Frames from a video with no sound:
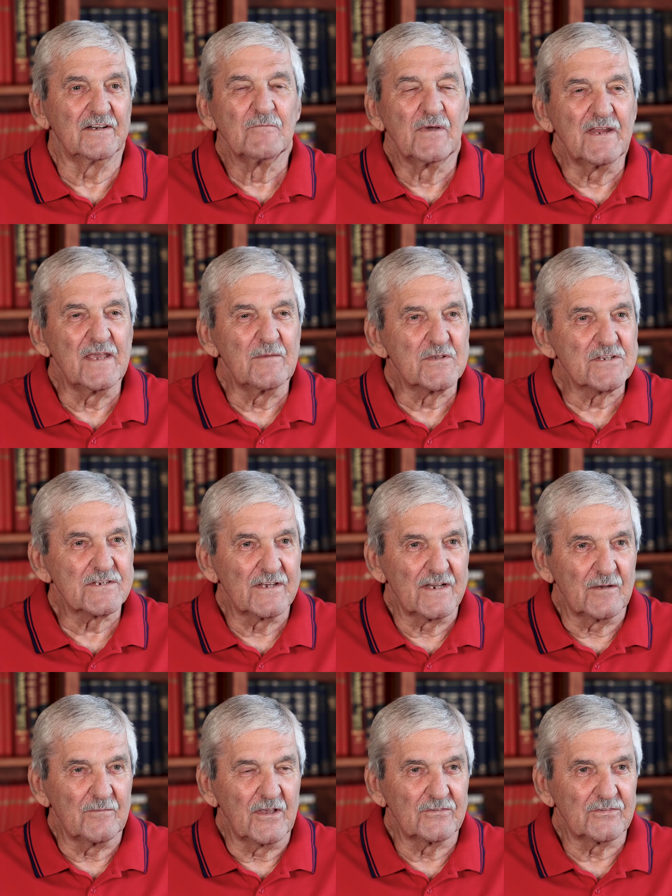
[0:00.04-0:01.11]
My name is
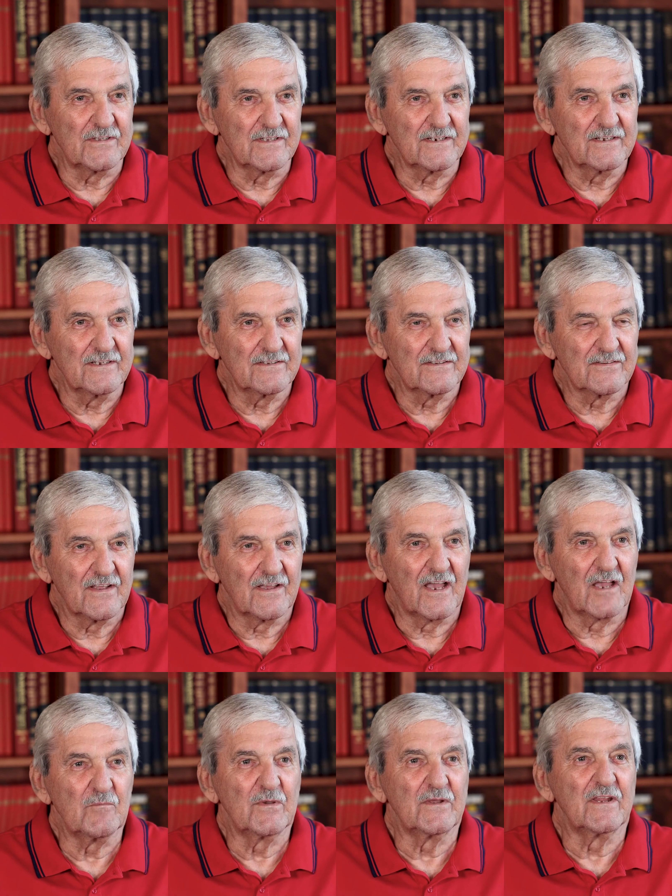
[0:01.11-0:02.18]
Tom Hessling.
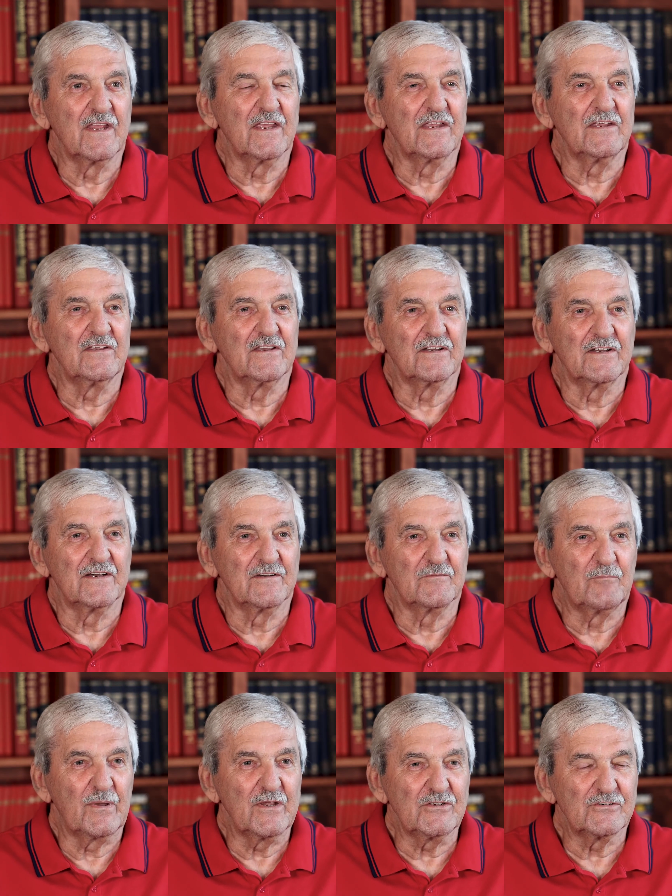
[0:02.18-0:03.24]
I've been a uh,
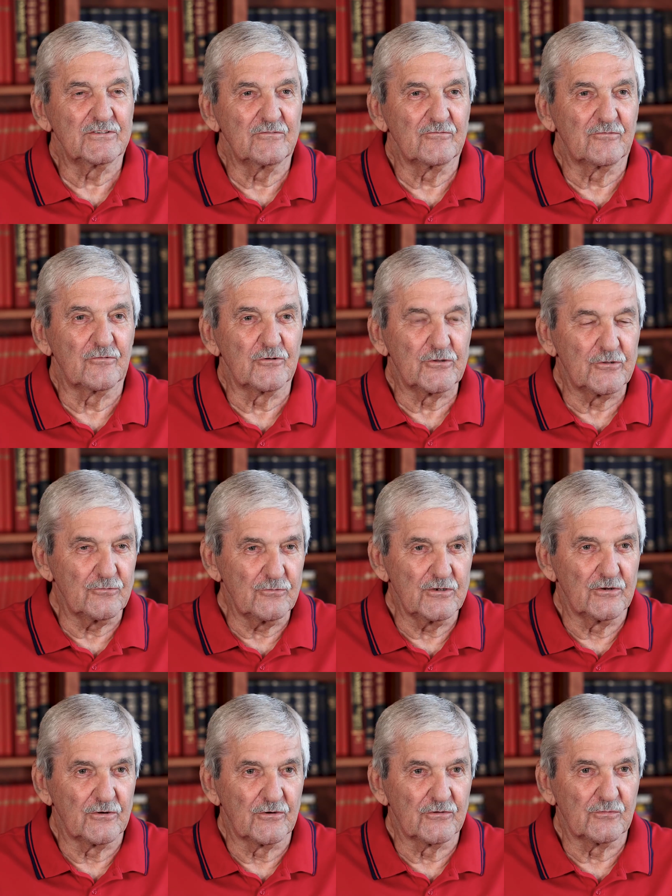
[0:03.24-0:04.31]
patient for two
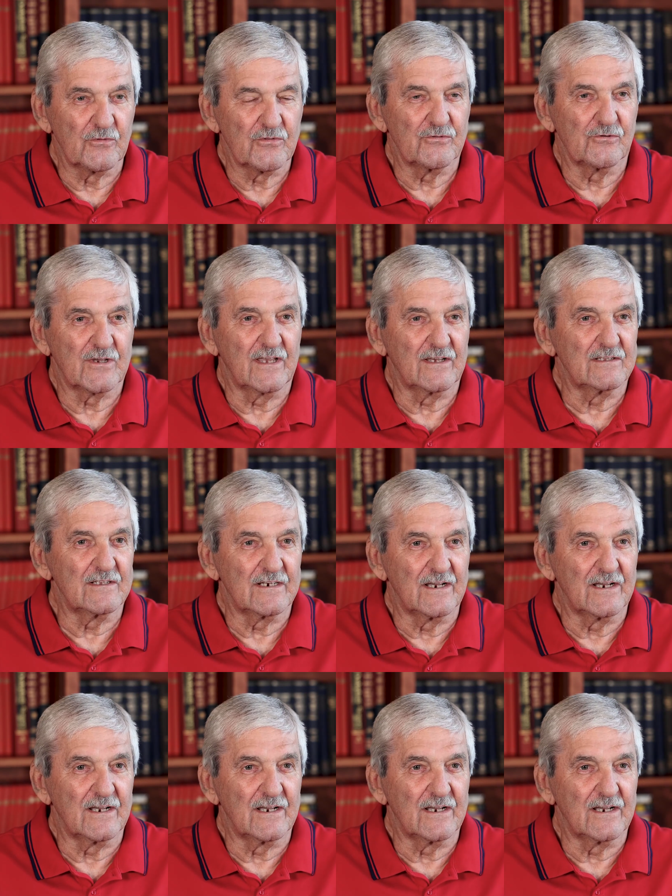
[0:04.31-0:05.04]
years with Ocala